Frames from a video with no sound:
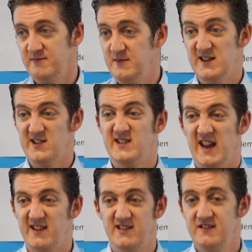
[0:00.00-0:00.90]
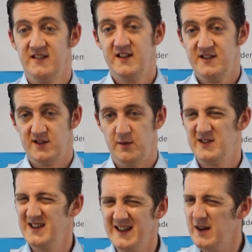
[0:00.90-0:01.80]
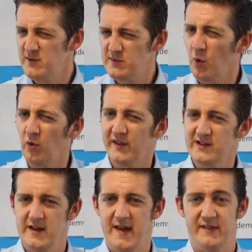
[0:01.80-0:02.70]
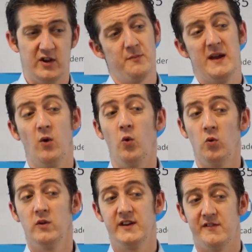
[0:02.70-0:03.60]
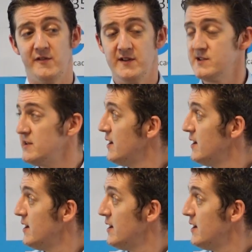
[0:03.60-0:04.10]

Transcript: it just sticks. So small things like that could make all the difference.